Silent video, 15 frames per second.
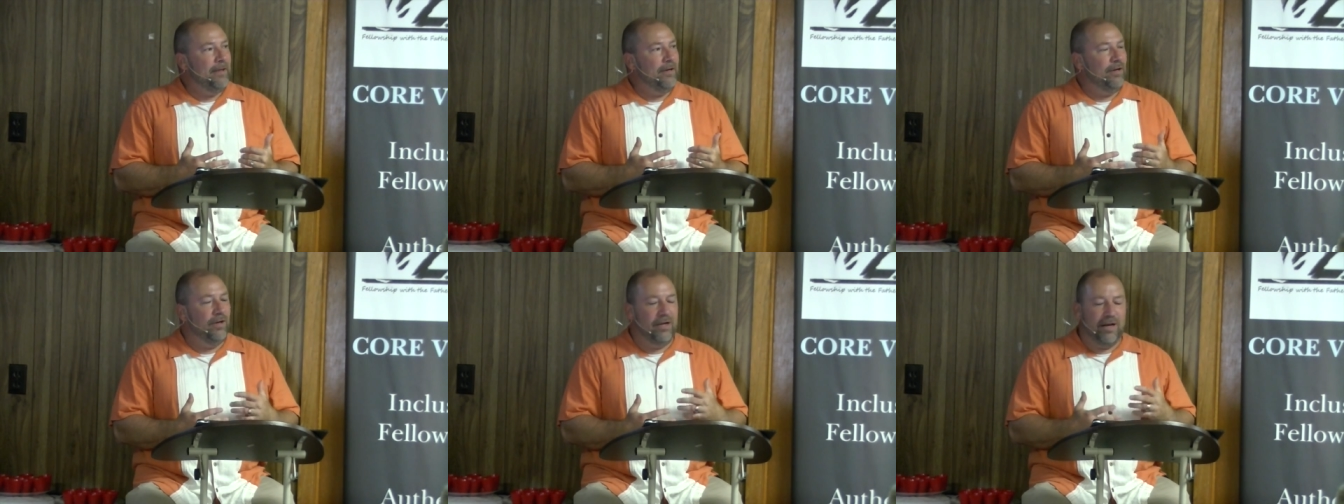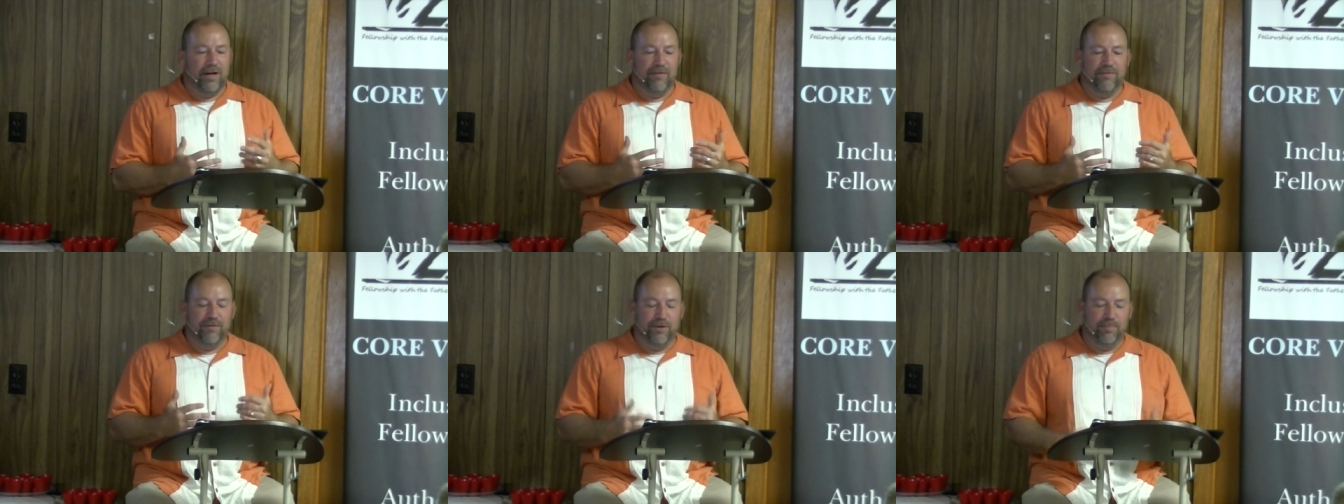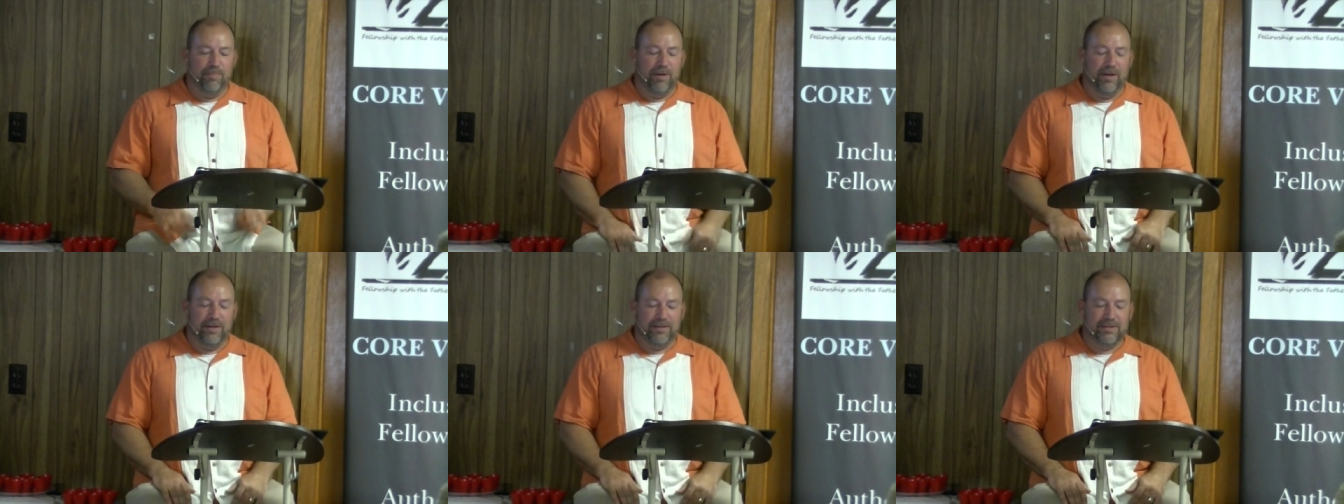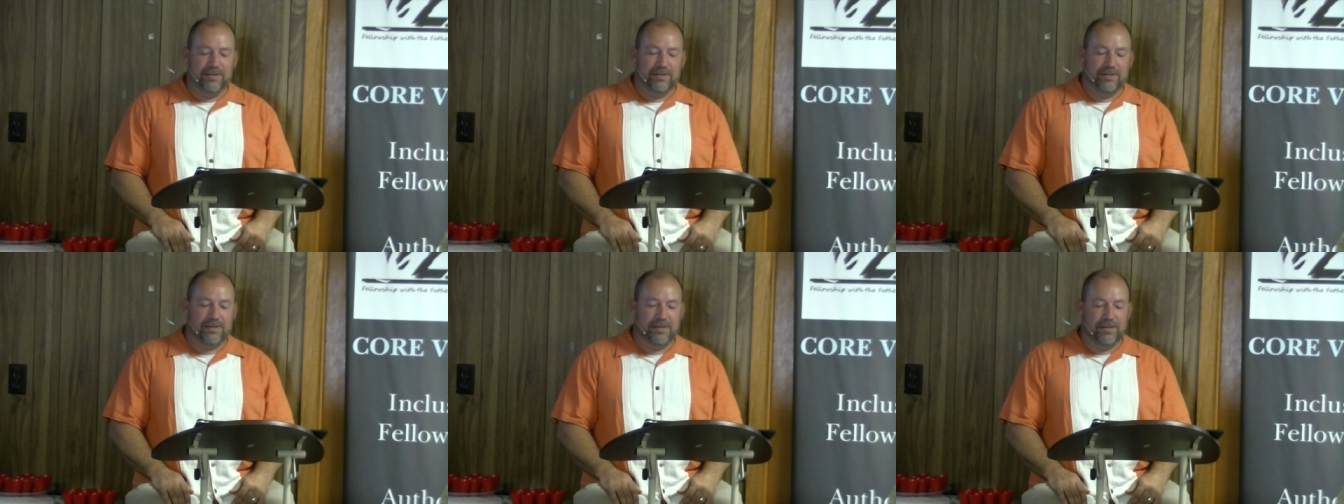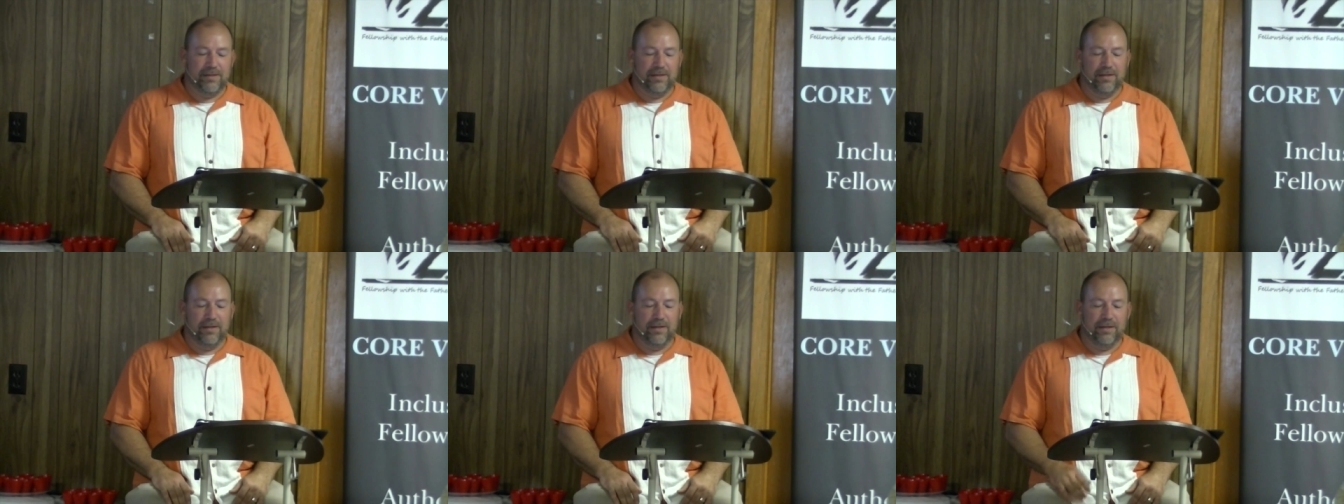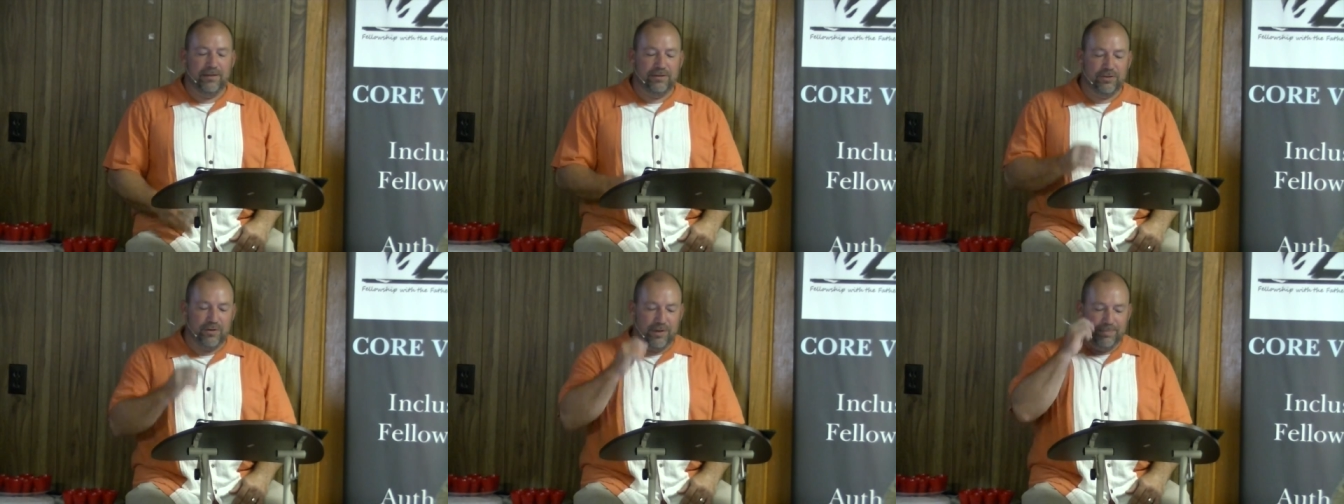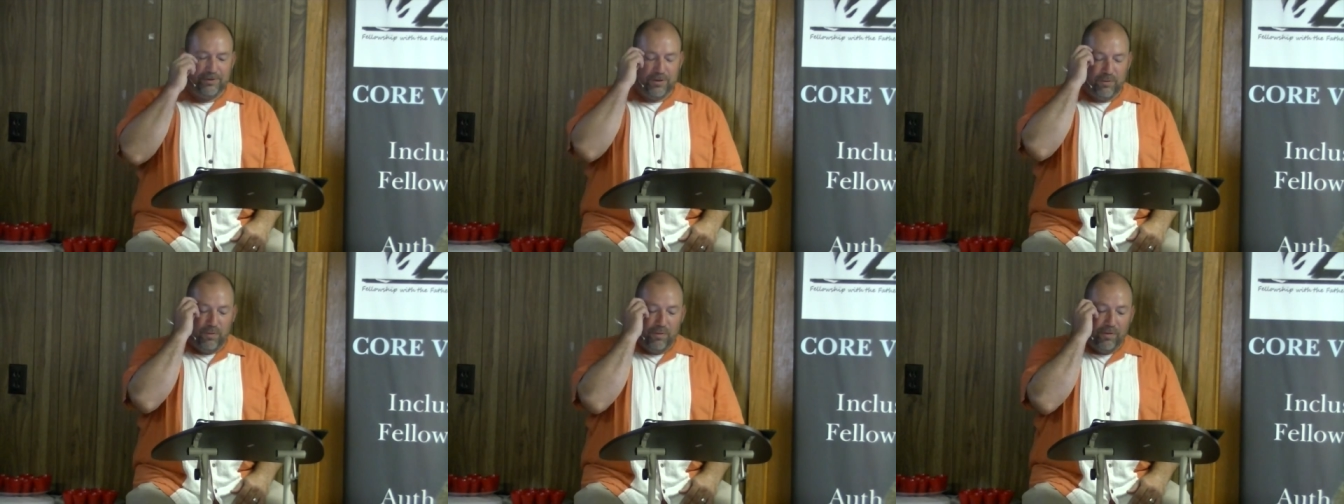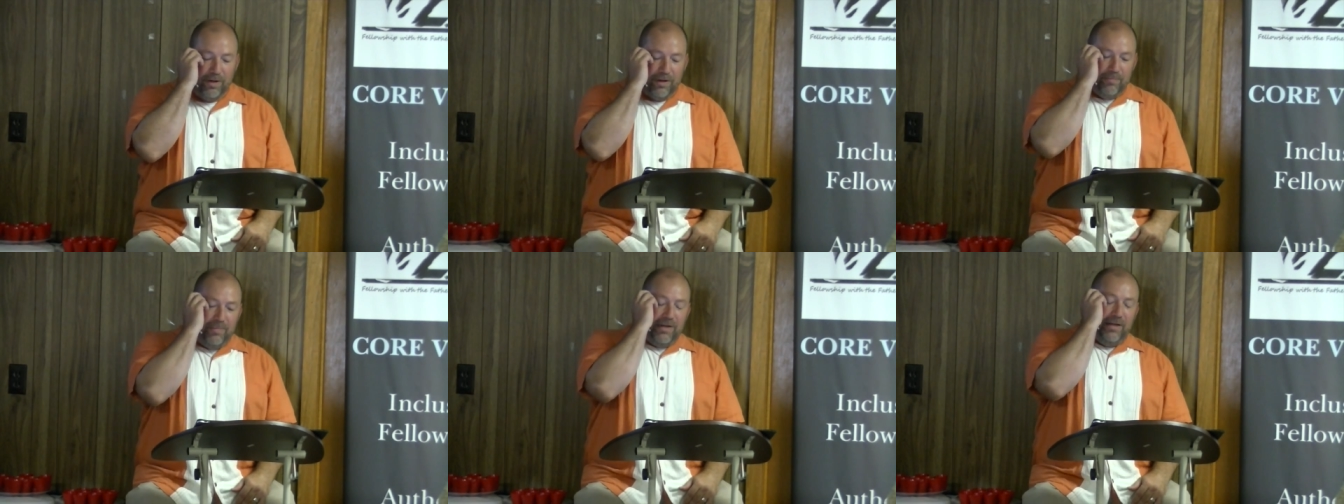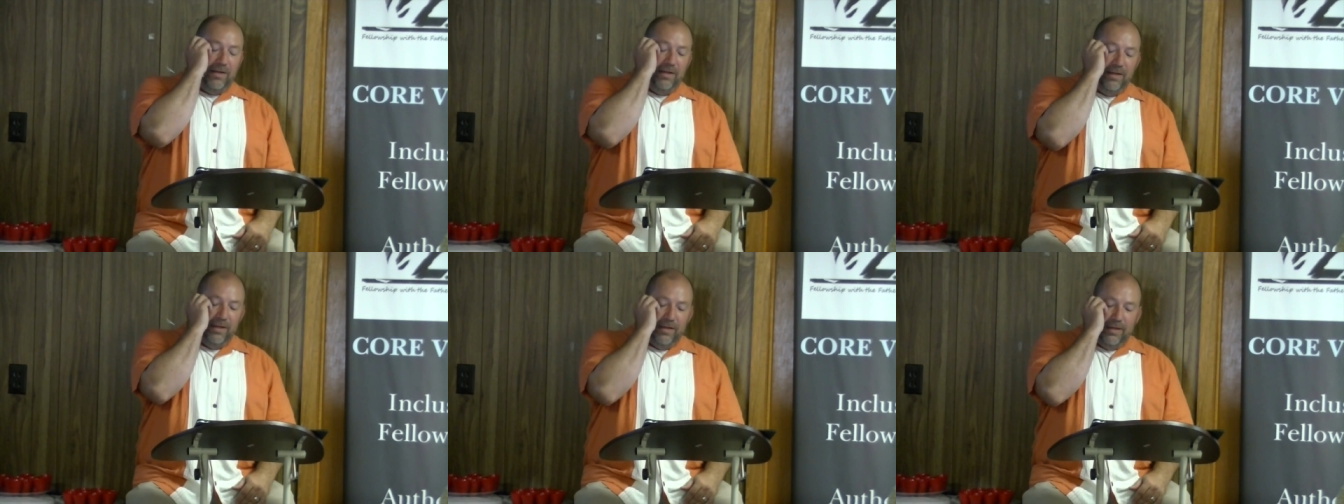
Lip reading: looking a few places in Scripture where we're going to be